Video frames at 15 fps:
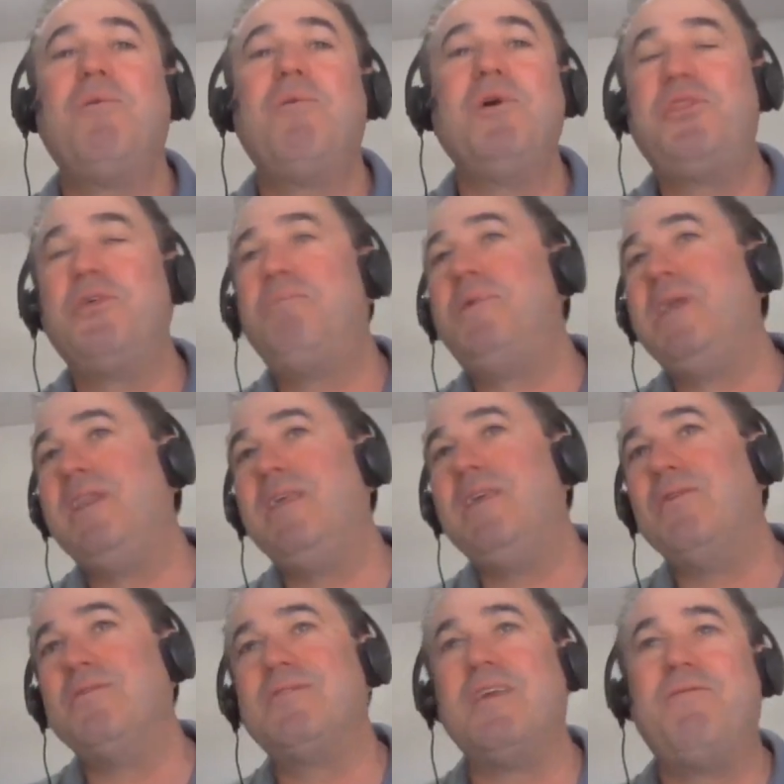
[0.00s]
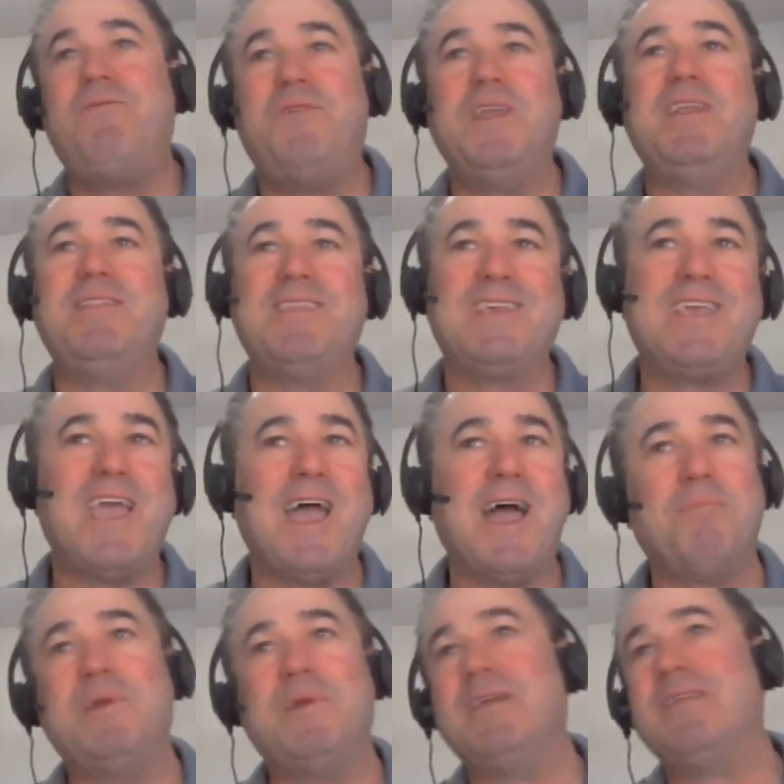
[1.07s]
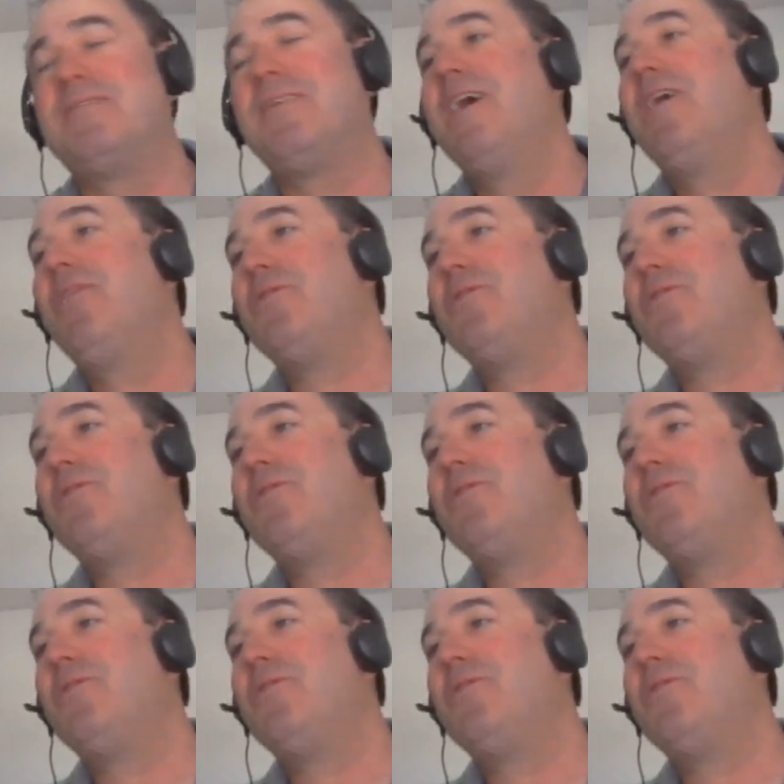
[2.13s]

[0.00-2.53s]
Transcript: with the PDUs. They fit in the cabinets.